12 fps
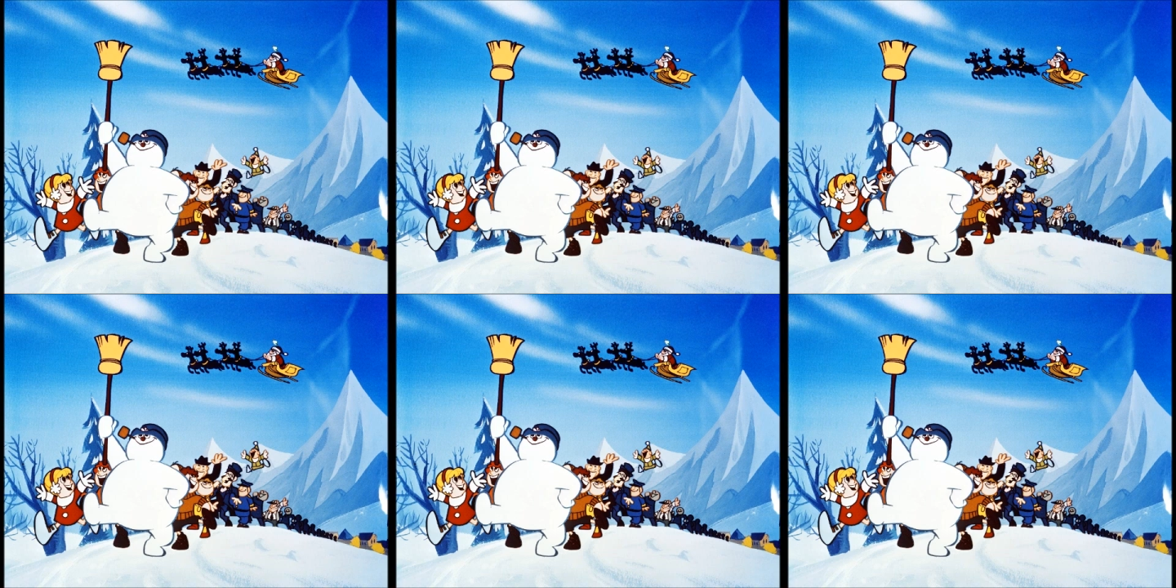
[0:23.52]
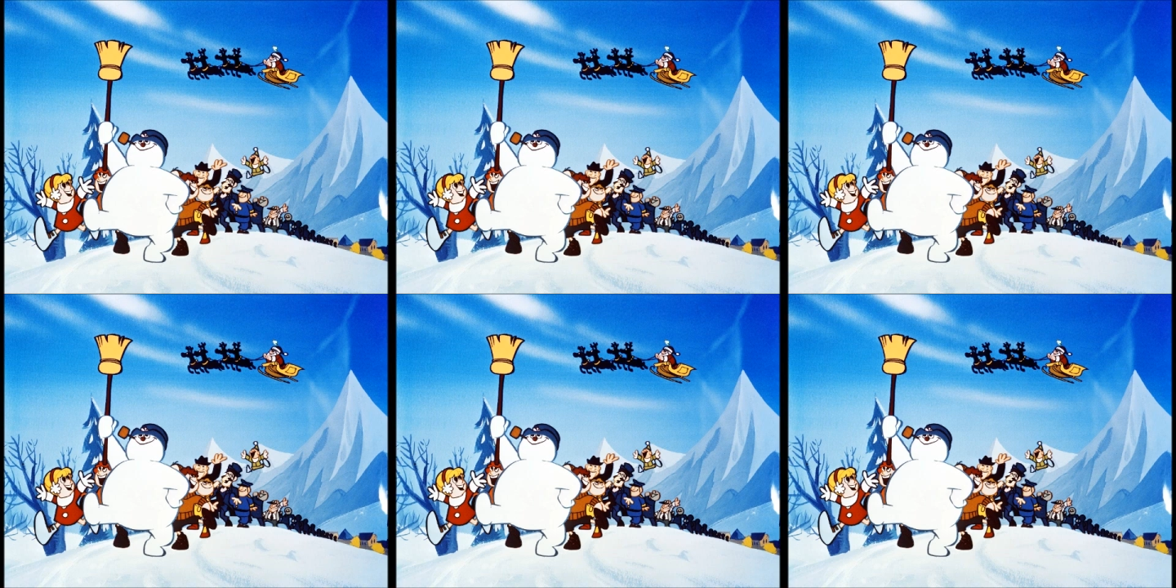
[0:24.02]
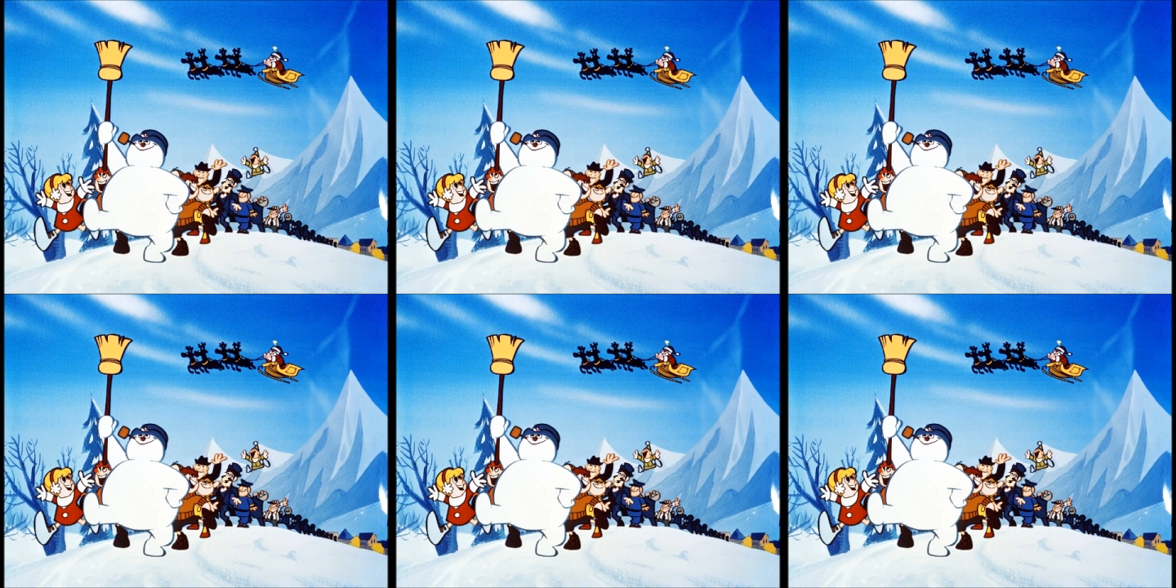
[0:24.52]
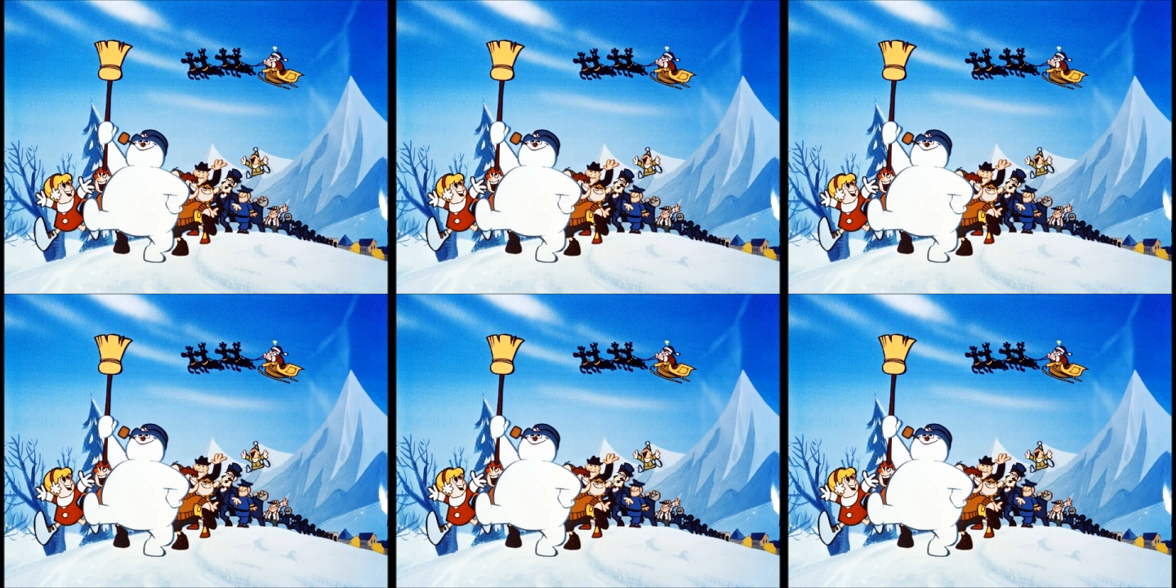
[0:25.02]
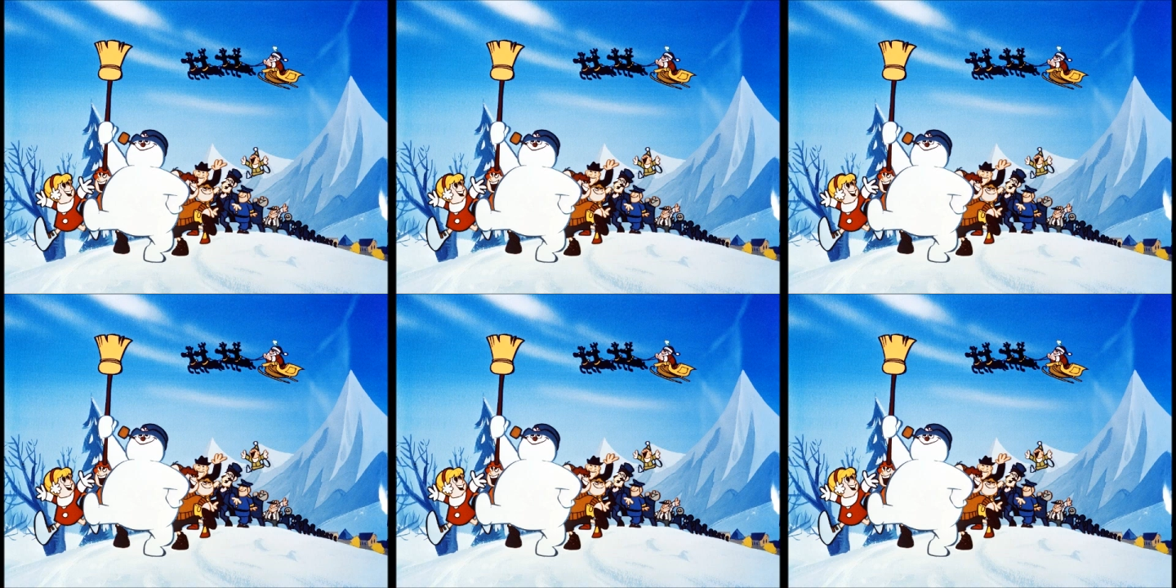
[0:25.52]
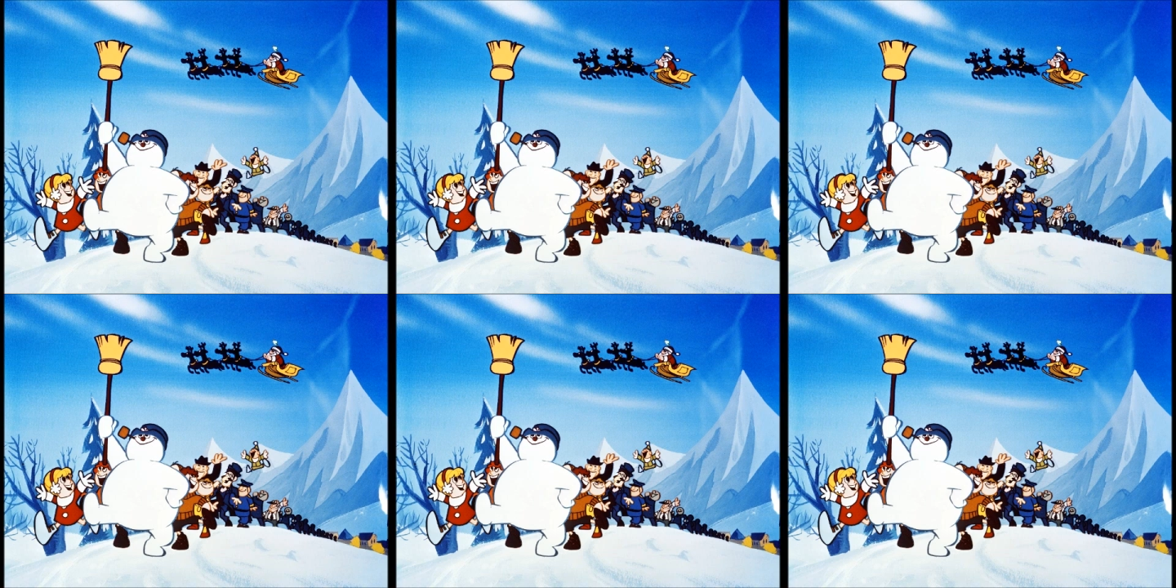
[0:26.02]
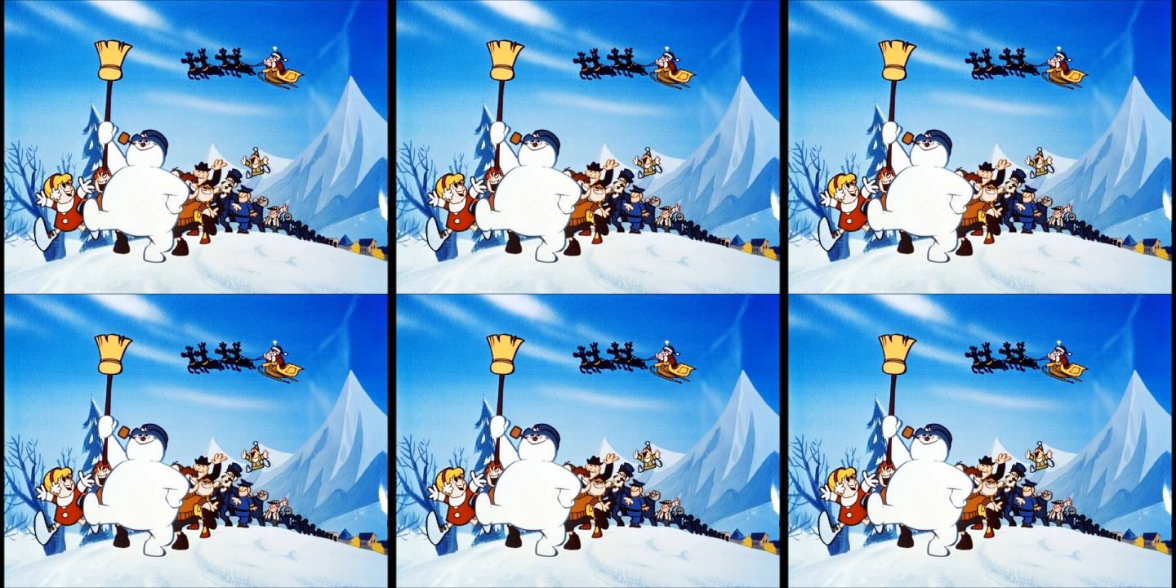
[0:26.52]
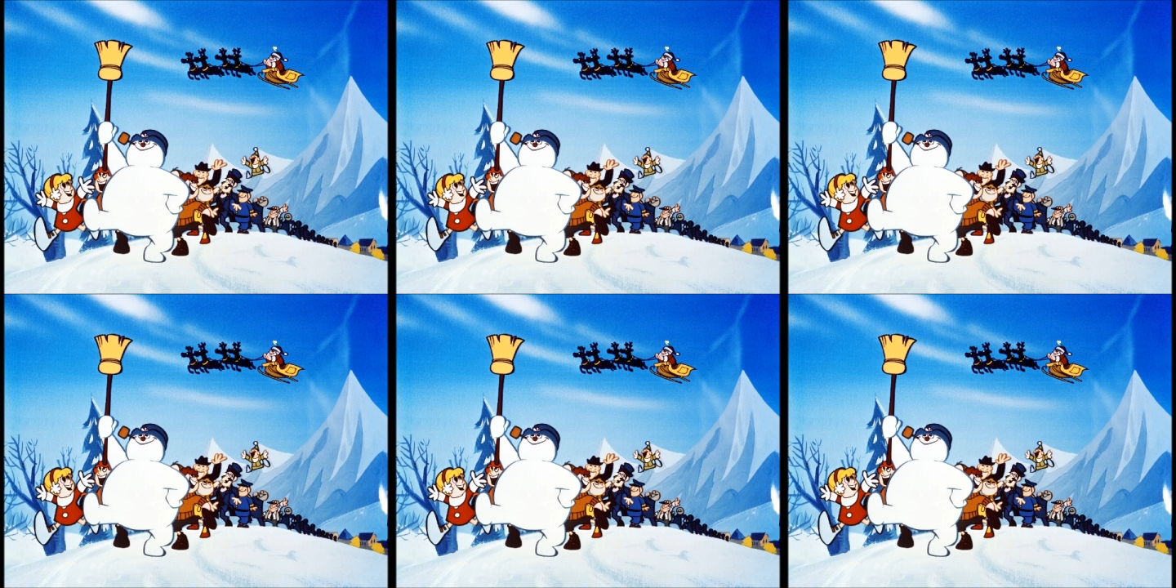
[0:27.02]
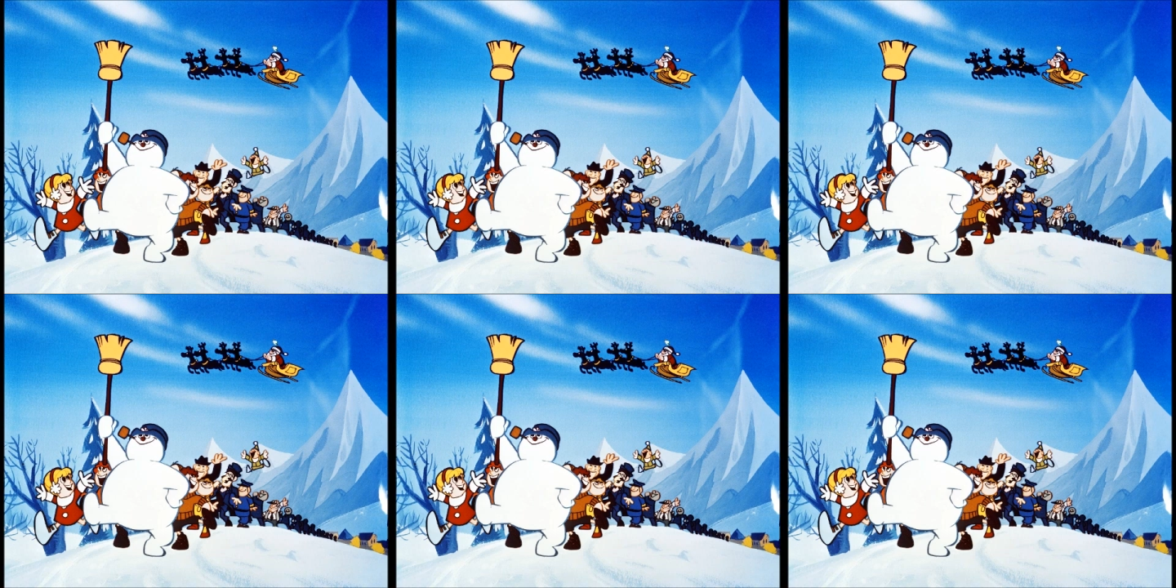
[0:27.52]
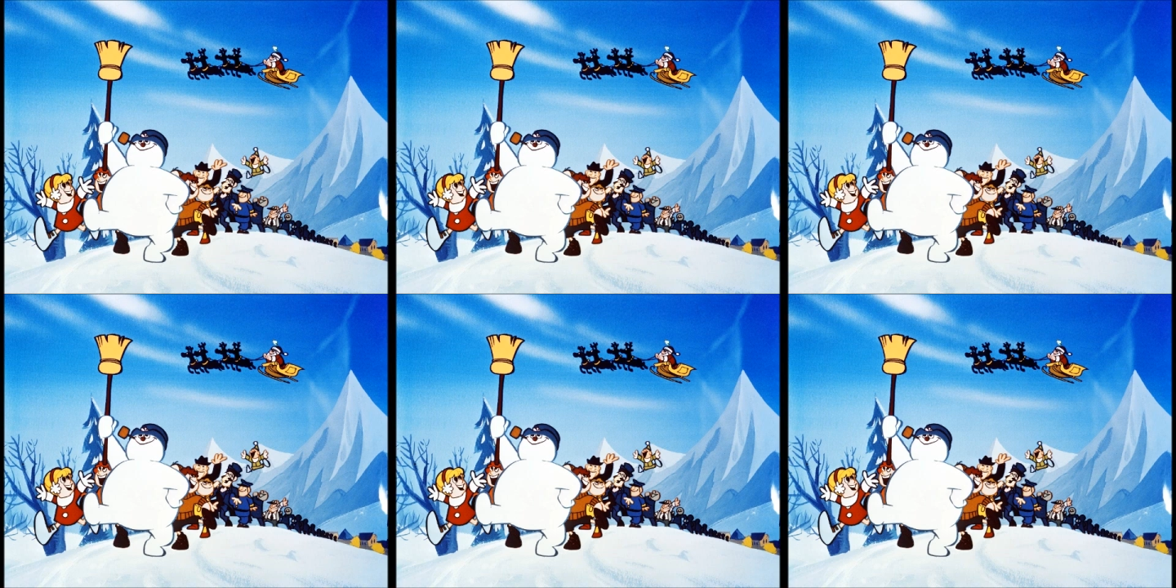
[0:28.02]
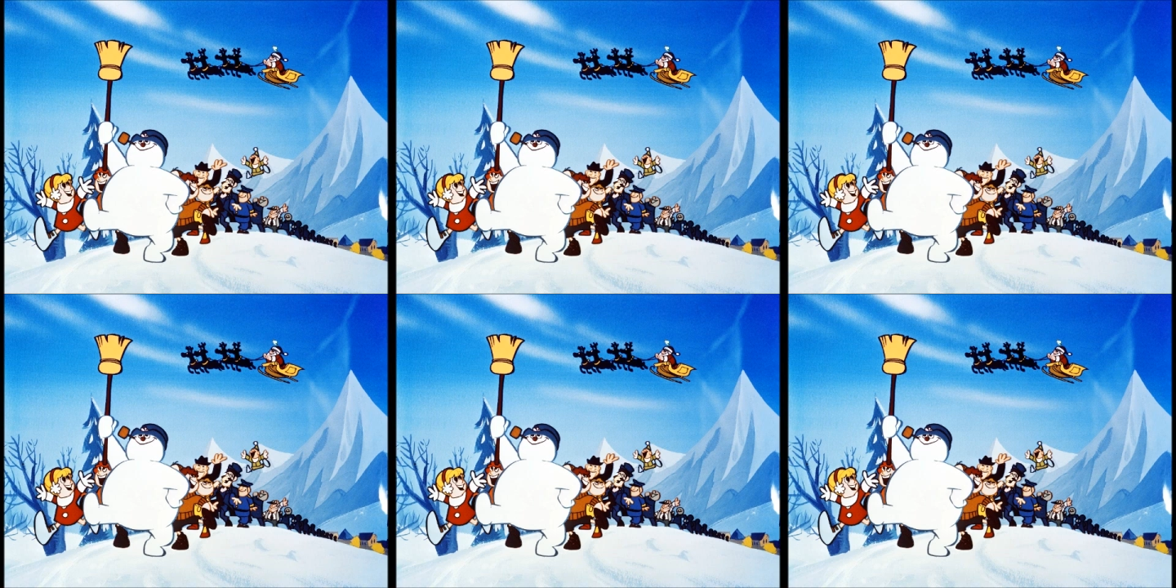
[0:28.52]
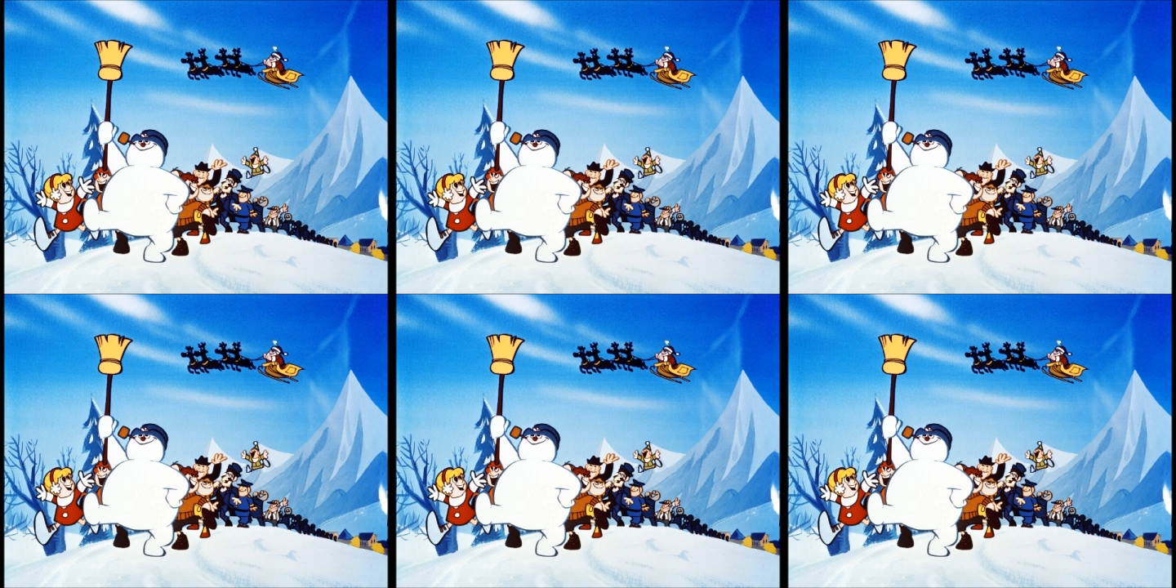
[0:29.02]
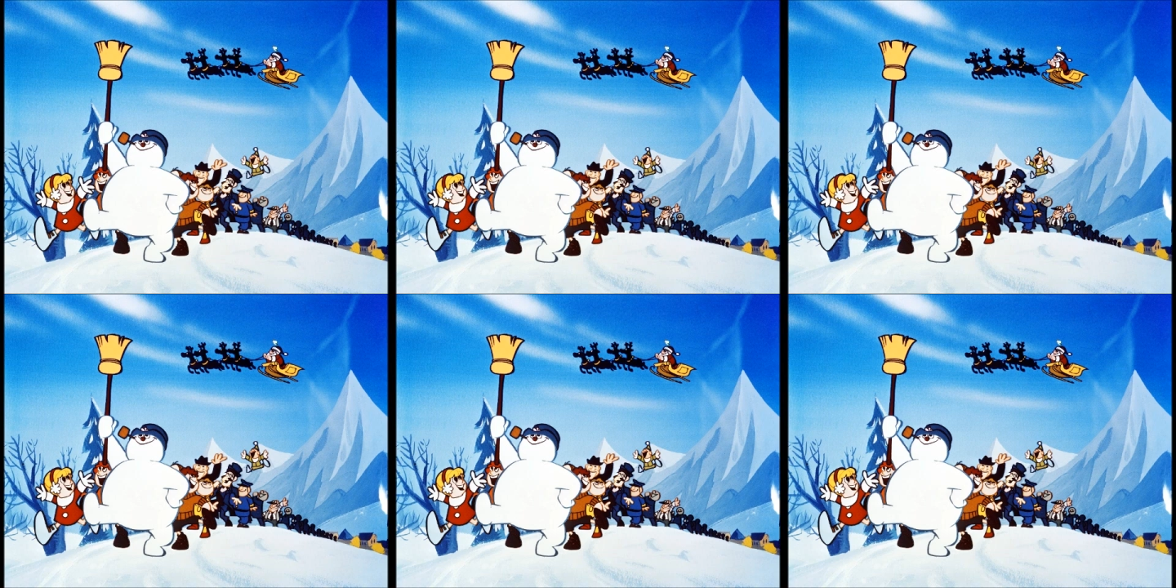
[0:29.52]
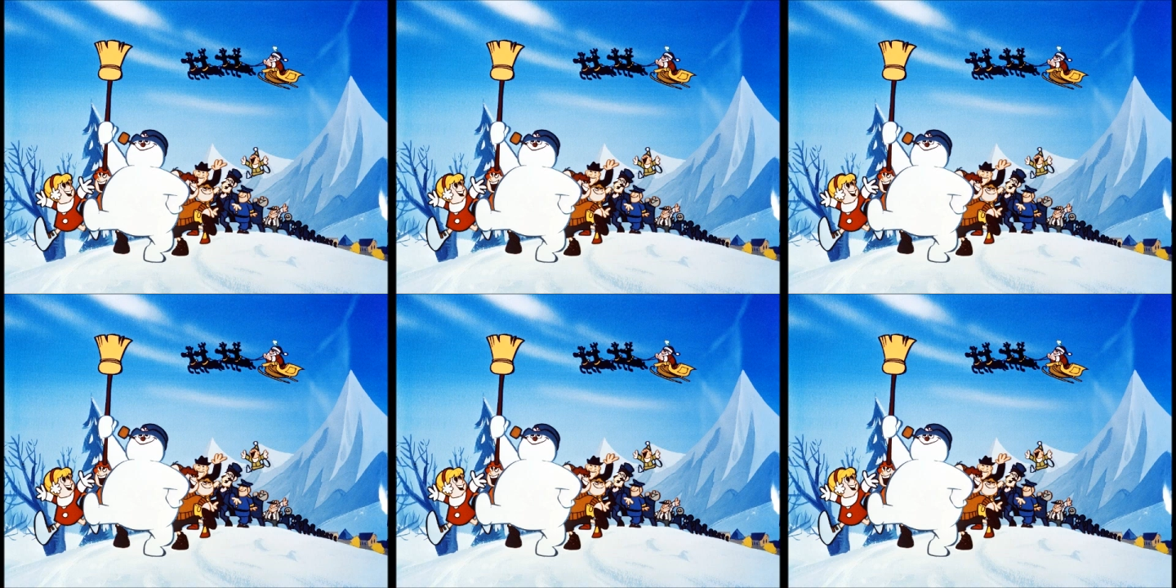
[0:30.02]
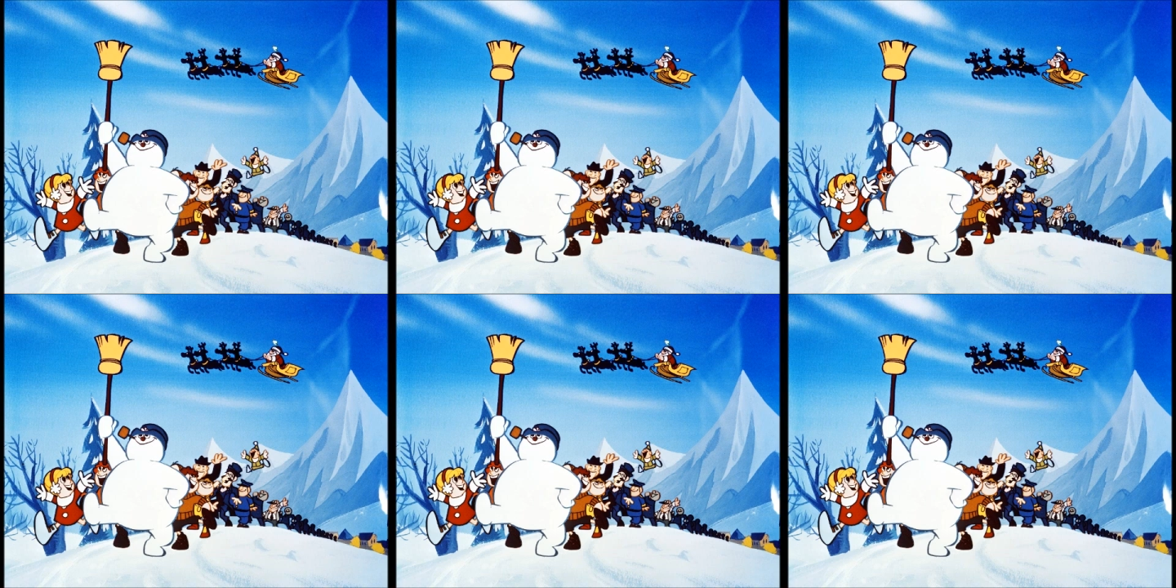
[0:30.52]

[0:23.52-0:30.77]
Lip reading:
Nobody's mouth can be seen.